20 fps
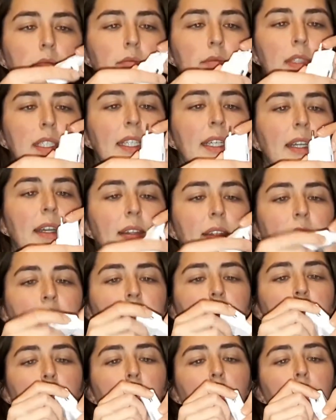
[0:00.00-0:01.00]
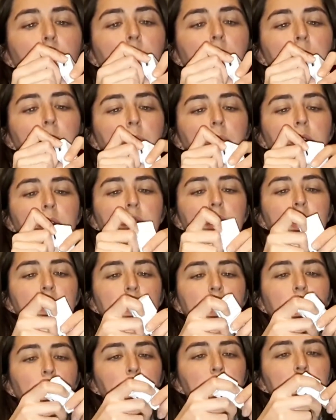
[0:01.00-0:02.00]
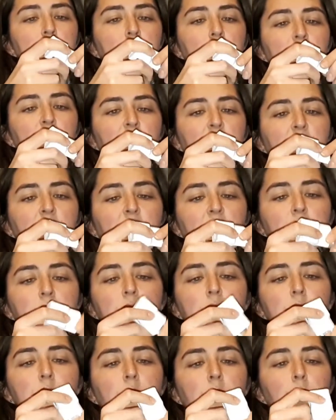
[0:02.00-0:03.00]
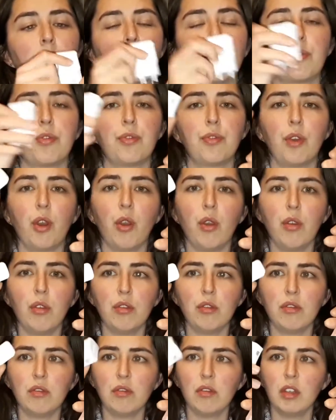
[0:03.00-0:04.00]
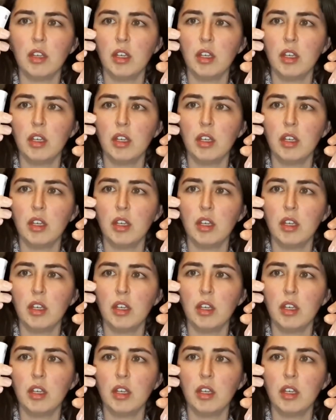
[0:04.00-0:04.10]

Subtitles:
Yeah, then I've got one more adapter, I guess, from a phone,